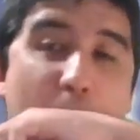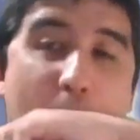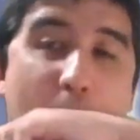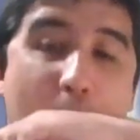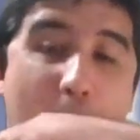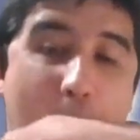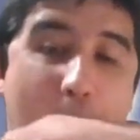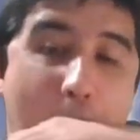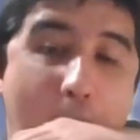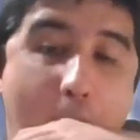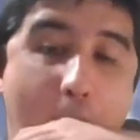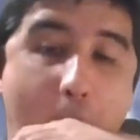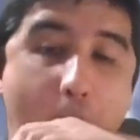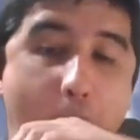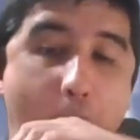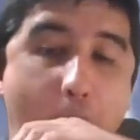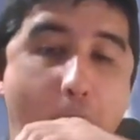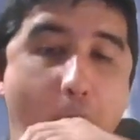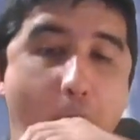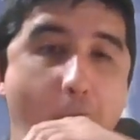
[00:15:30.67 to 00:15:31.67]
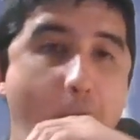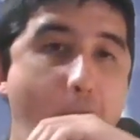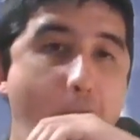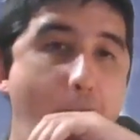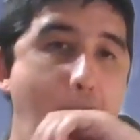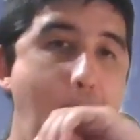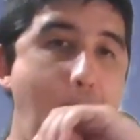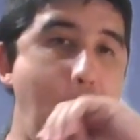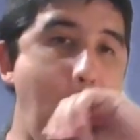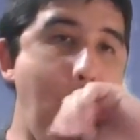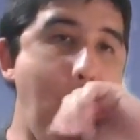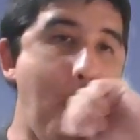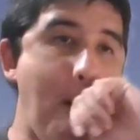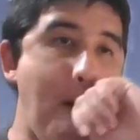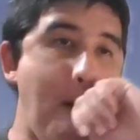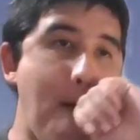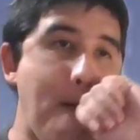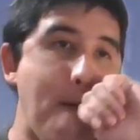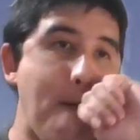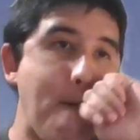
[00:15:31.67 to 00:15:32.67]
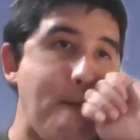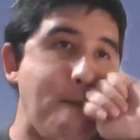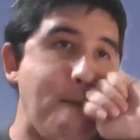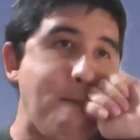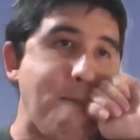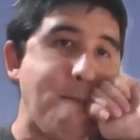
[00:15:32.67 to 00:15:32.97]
Nobody speaks.